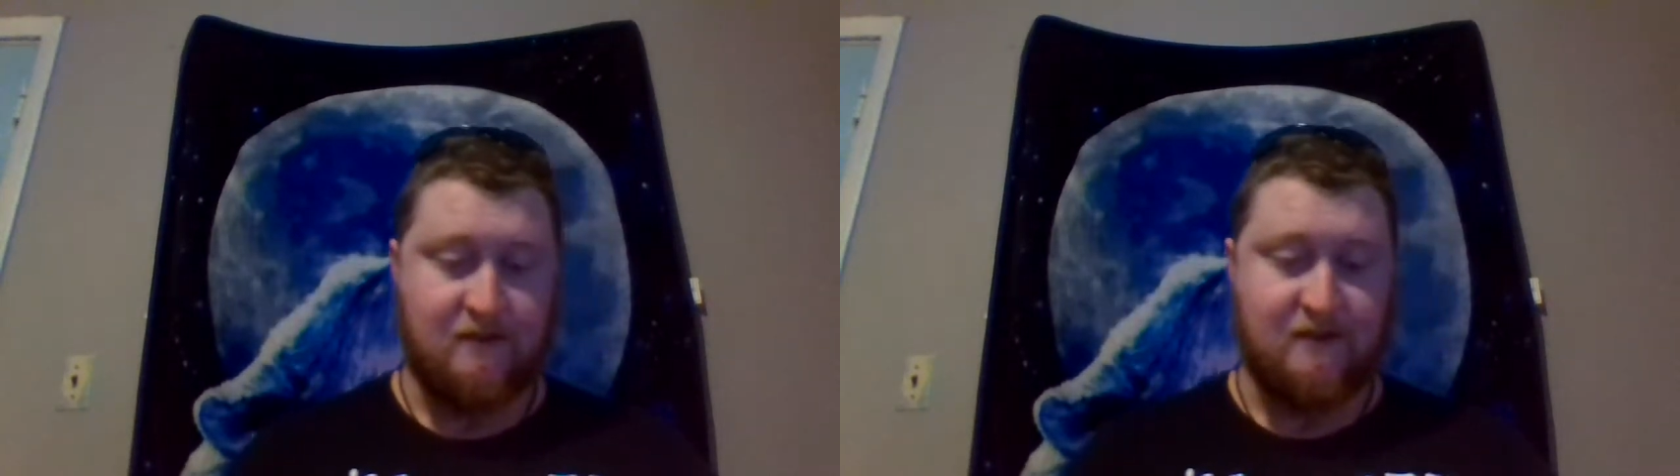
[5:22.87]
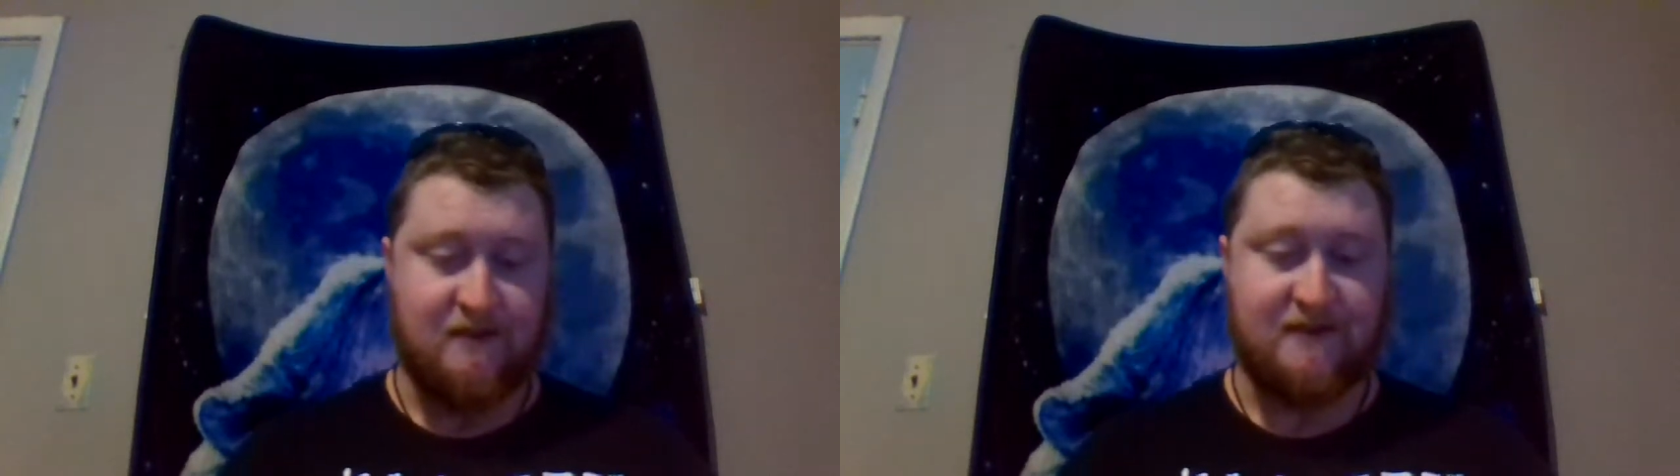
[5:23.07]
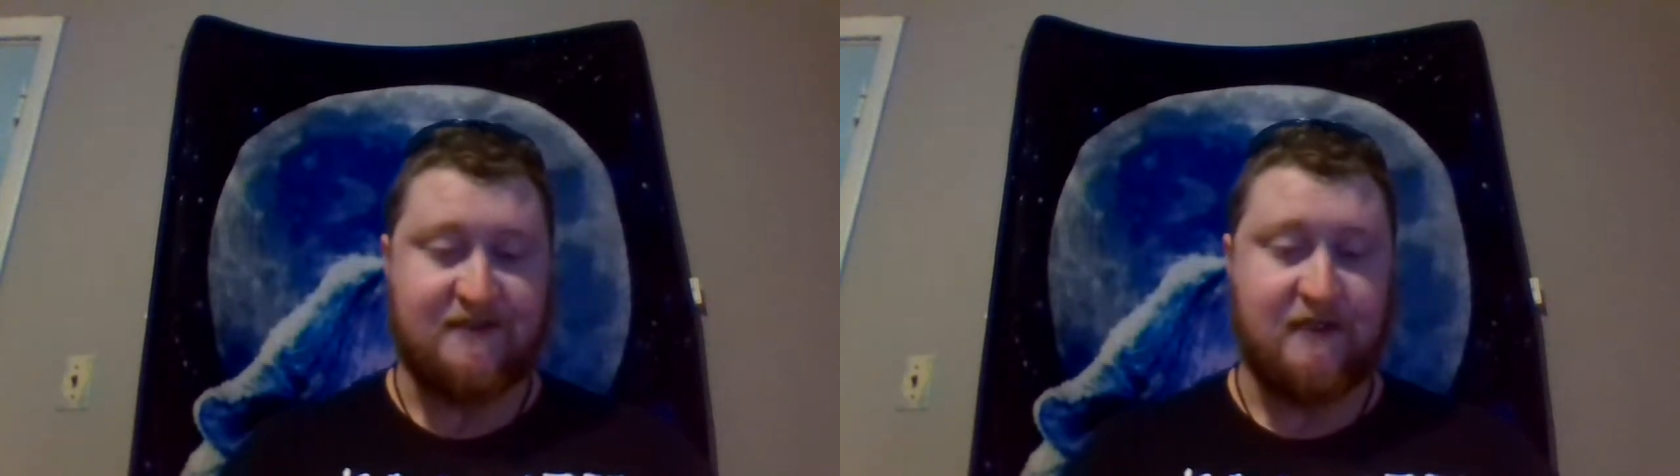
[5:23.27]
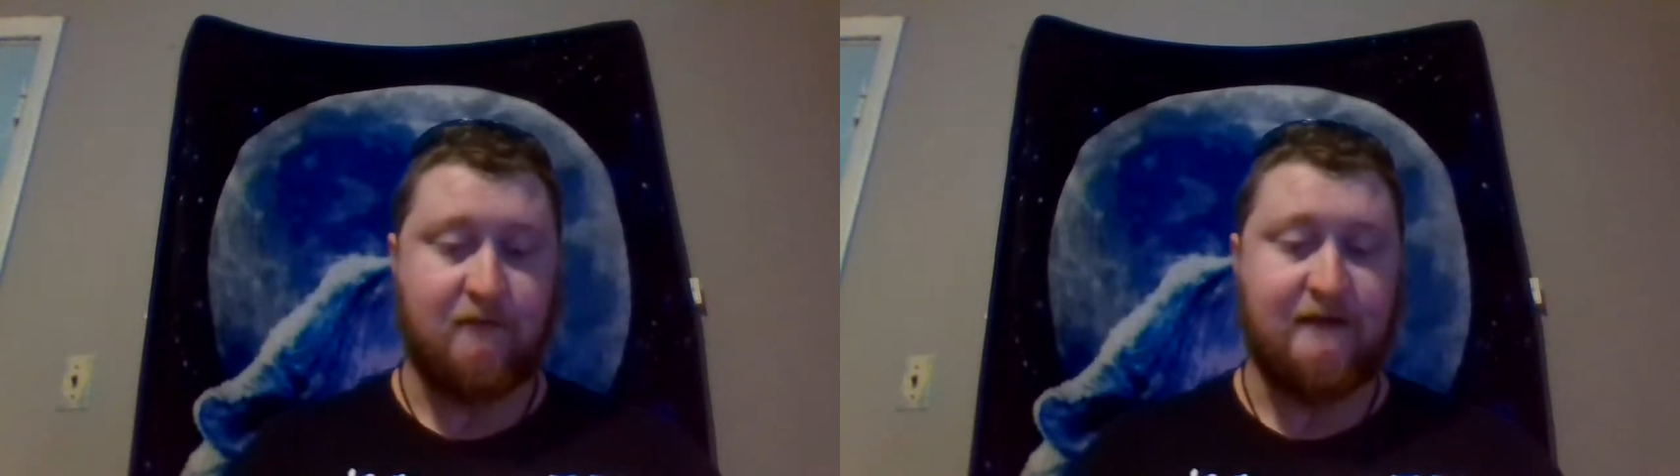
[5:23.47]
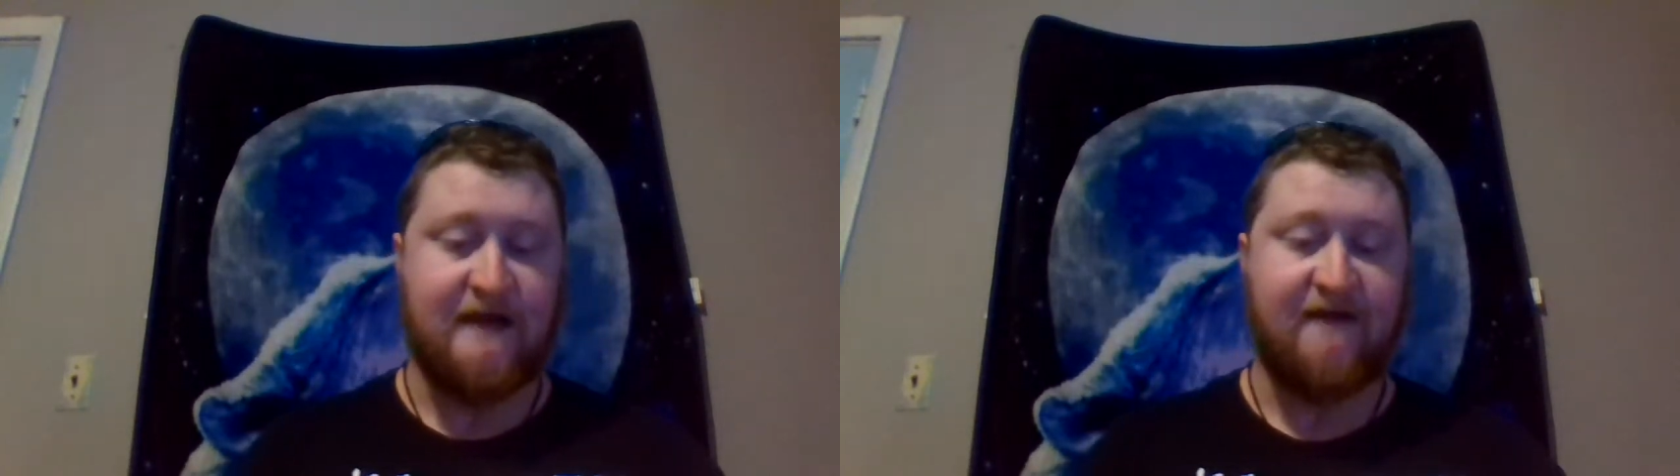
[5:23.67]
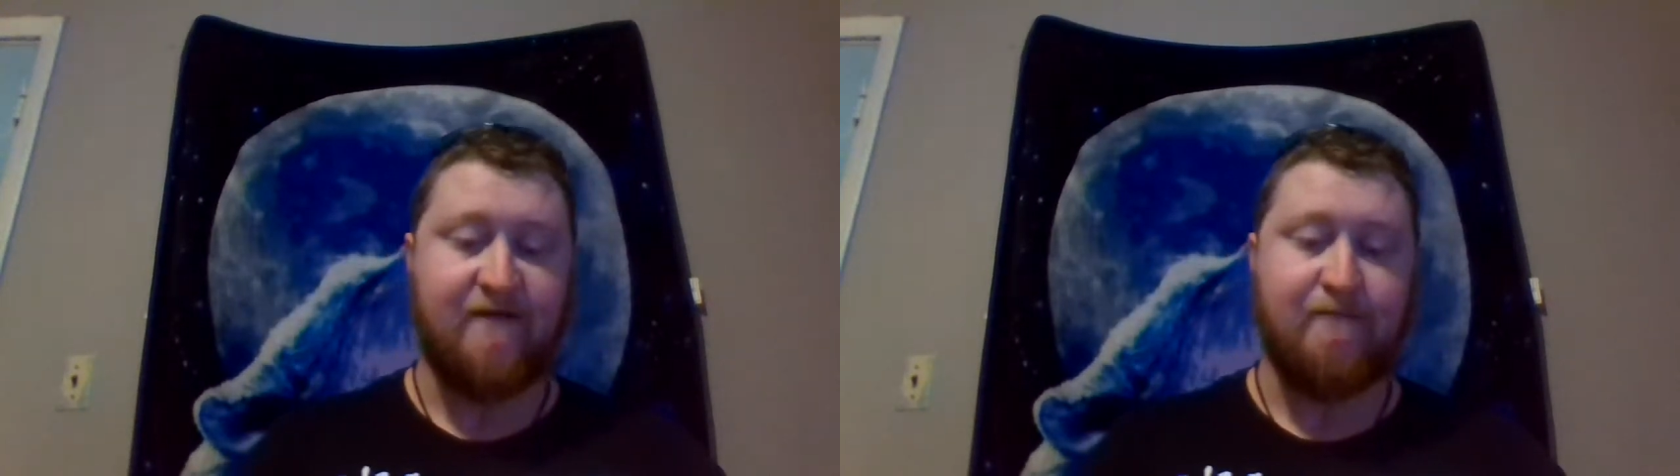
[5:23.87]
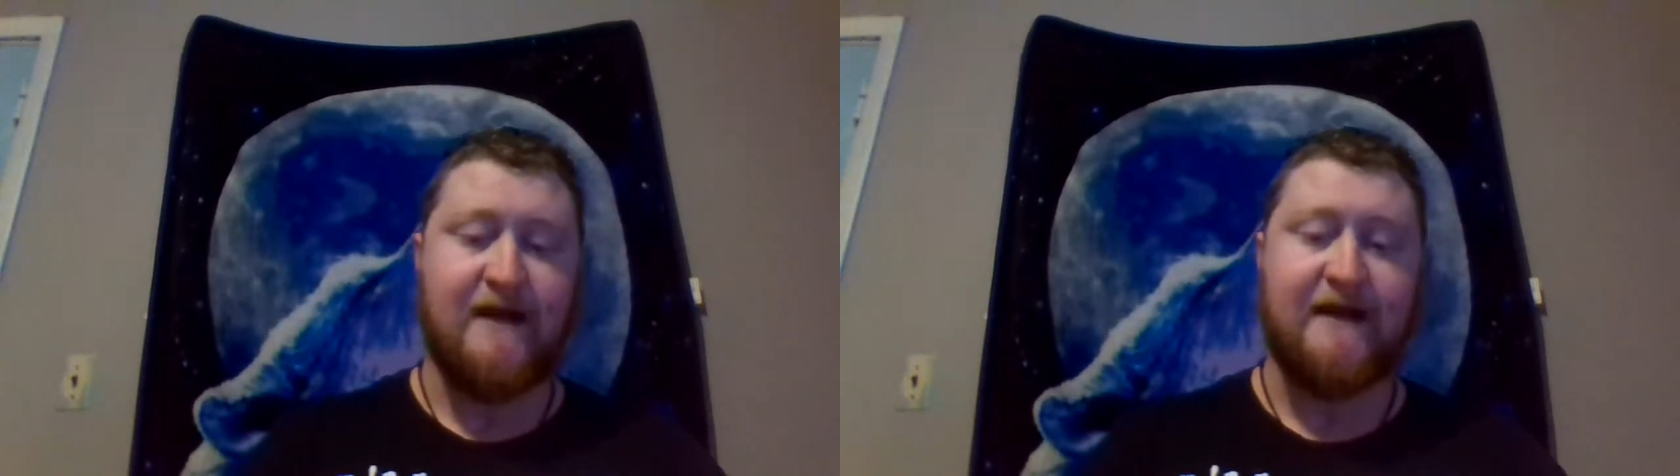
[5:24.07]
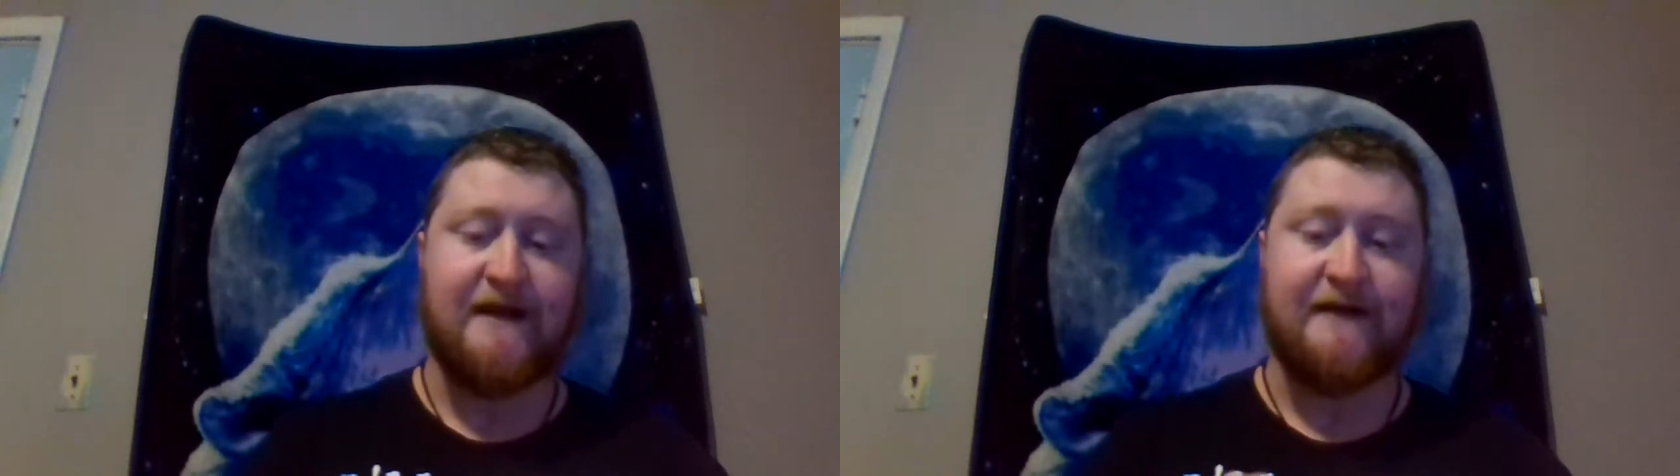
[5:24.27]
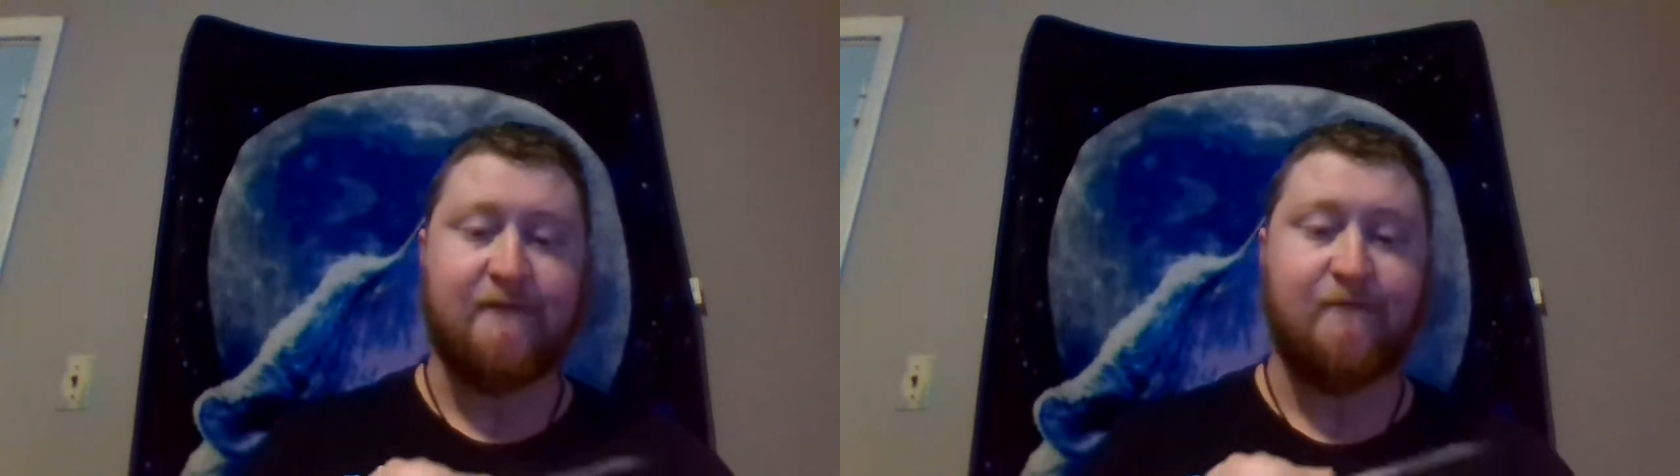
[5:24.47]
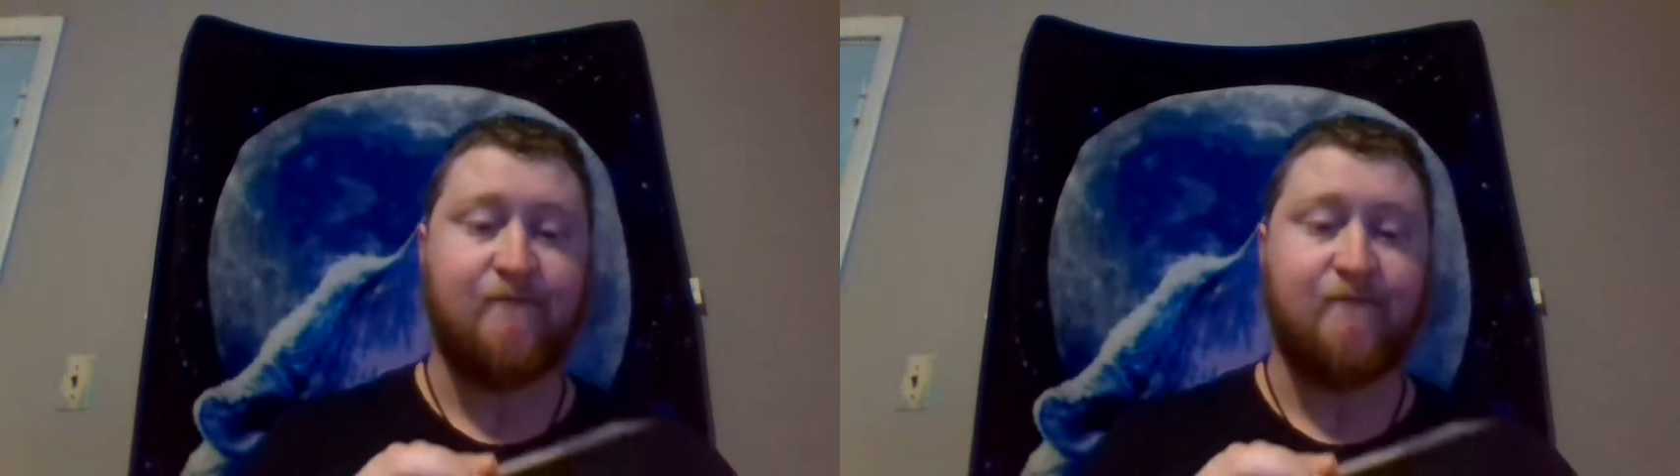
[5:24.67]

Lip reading: Stonehaven Medic.